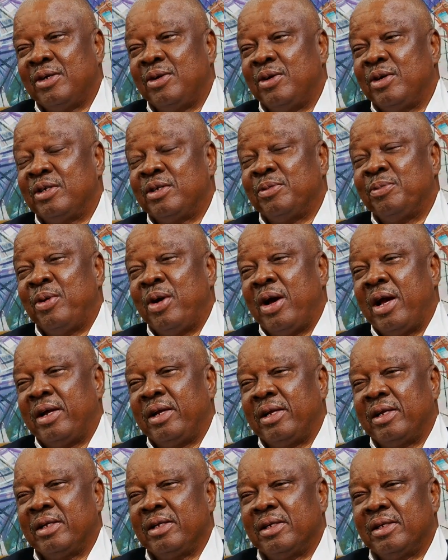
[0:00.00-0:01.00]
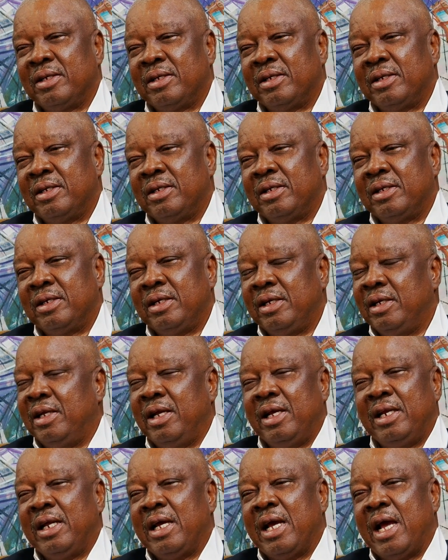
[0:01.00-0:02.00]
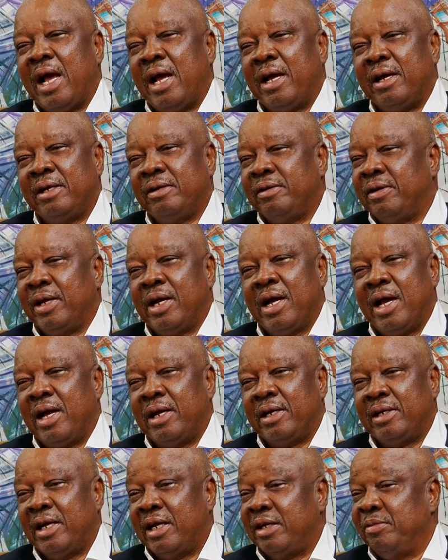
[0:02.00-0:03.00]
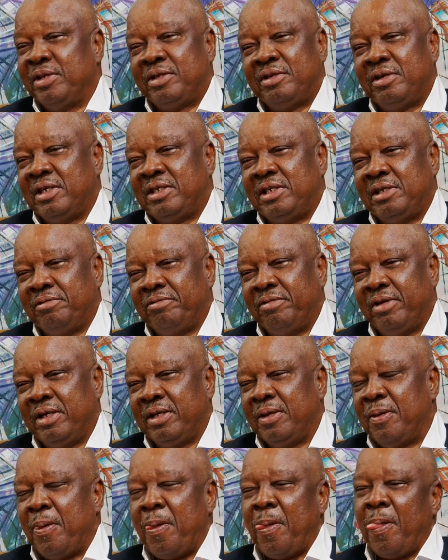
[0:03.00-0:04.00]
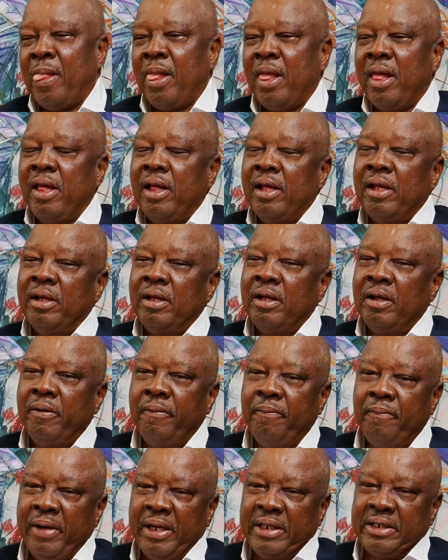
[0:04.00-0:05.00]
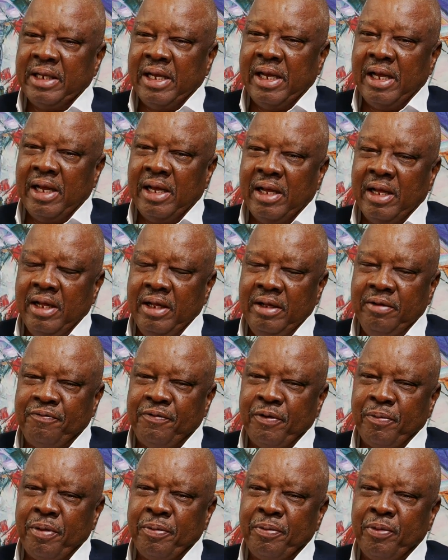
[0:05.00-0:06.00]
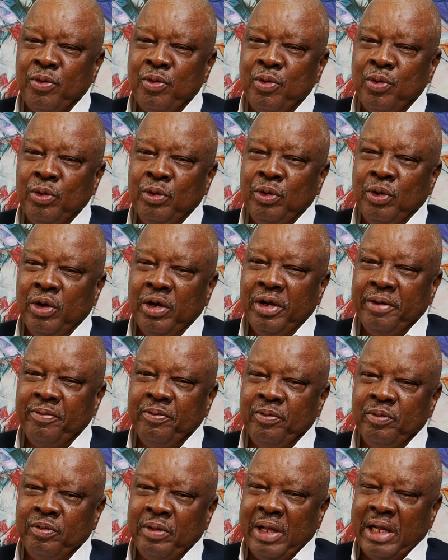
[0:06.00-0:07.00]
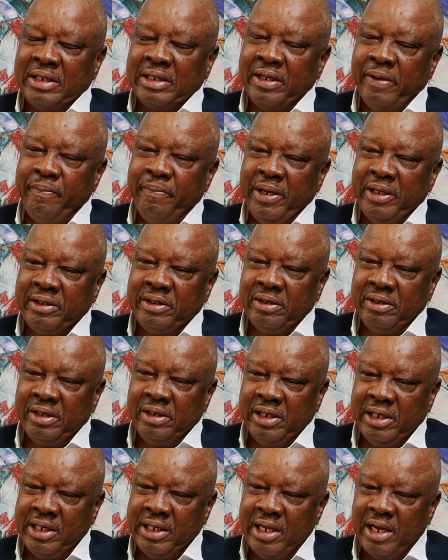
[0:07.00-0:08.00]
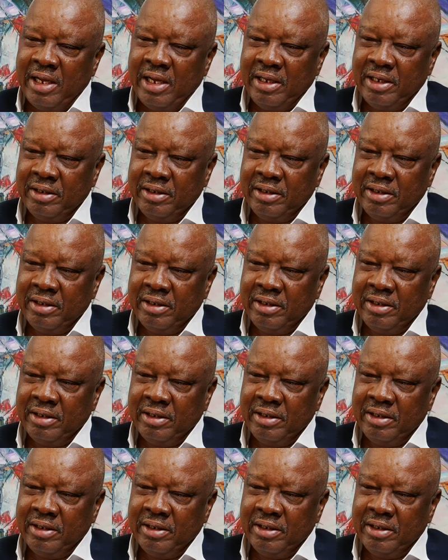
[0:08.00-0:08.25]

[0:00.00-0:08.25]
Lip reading: holds Buhari in any high regard administratively. But for people who know him as a military leader...